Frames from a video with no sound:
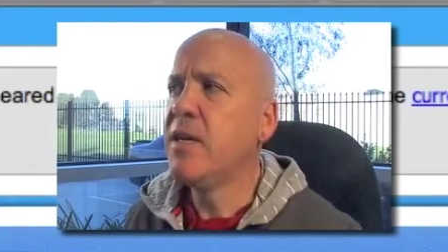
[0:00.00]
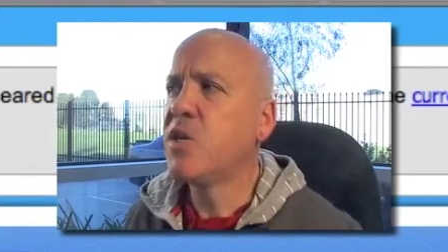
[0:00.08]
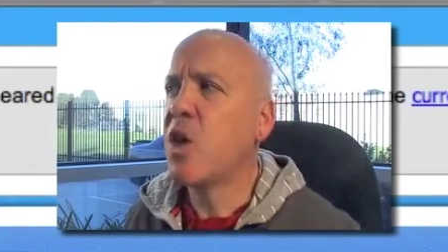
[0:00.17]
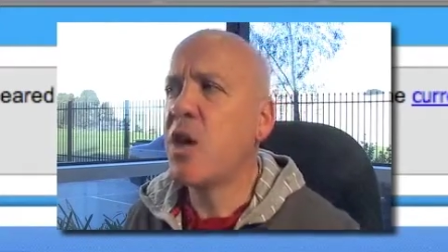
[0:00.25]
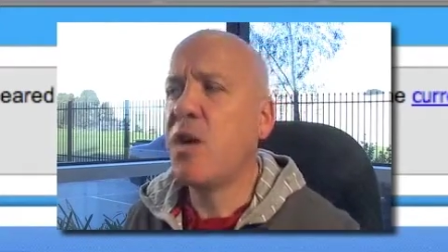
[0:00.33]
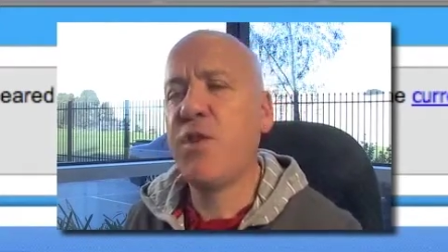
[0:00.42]

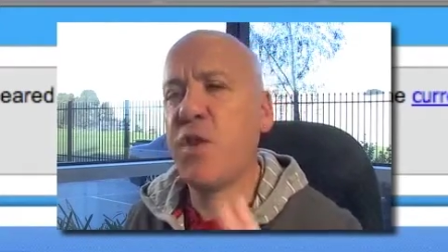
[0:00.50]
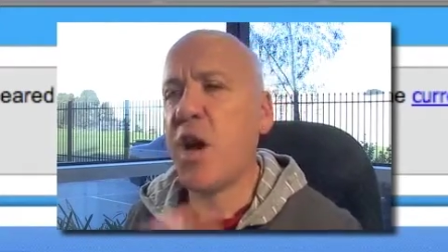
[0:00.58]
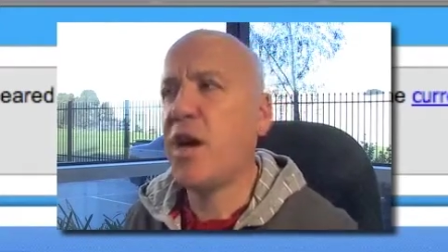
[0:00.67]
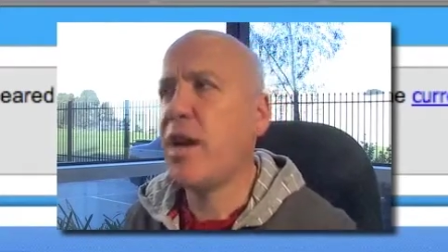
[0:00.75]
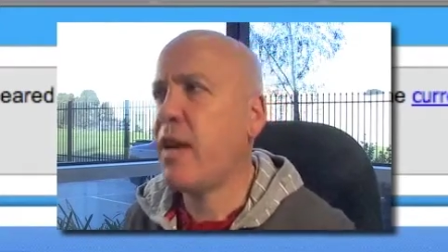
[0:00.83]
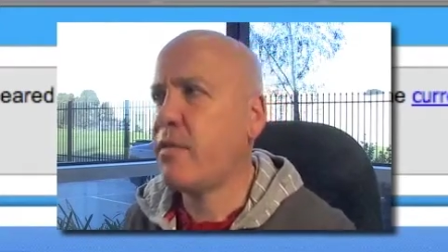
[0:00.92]
So if you
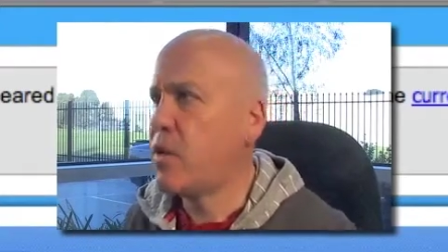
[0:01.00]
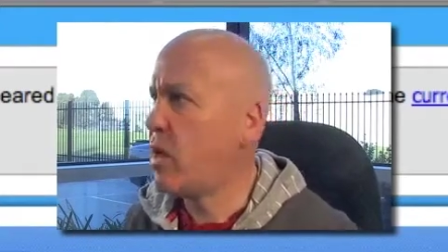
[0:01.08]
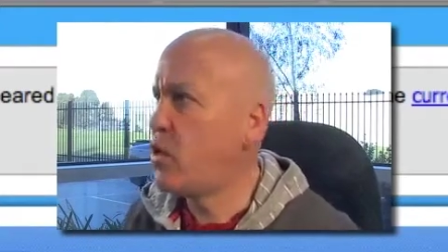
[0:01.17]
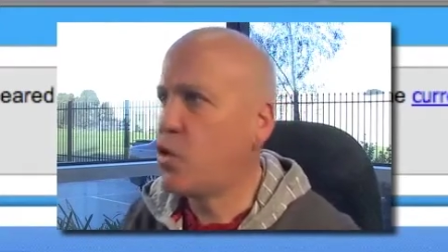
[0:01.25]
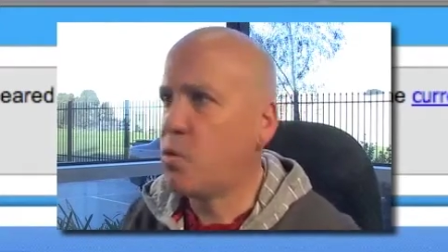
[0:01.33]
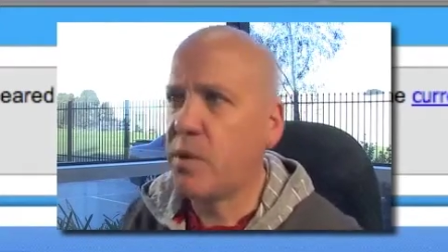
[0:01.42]
don't have a,
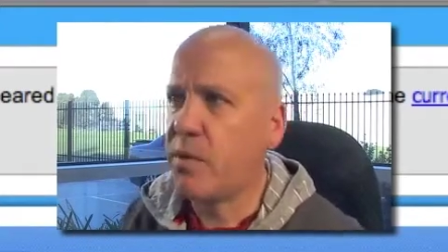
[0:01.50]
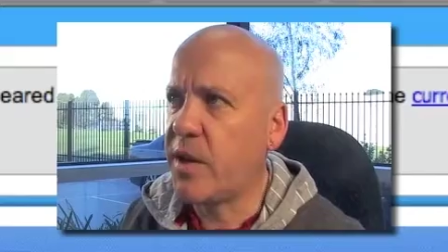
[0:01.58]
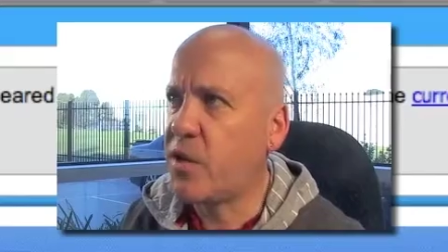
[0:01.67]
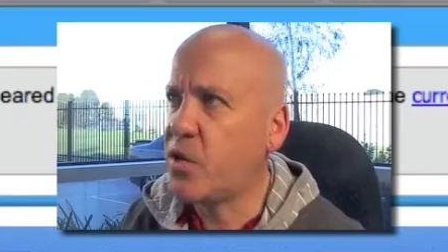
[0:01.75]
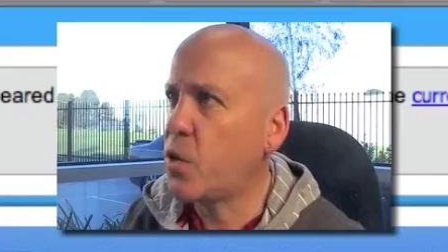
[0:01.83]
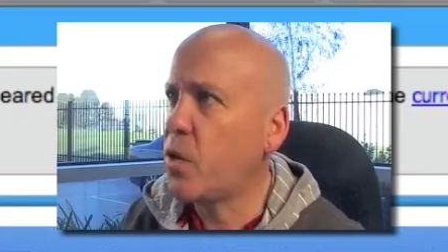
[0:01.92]
a Joomla
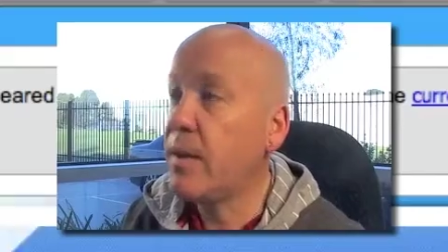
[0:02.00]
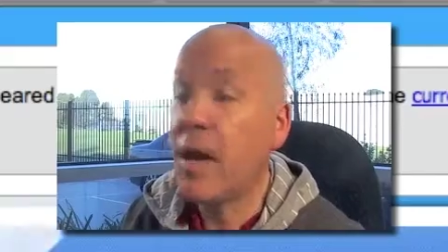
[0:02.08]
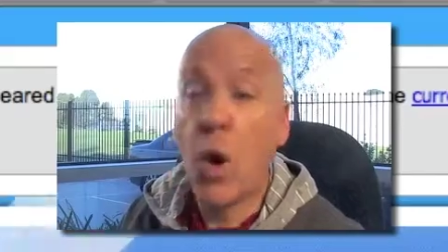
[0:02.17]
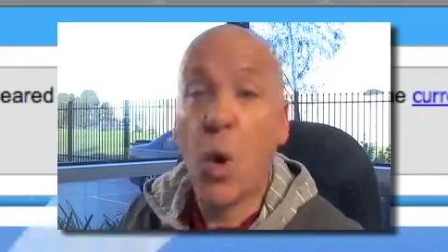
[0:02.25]
install,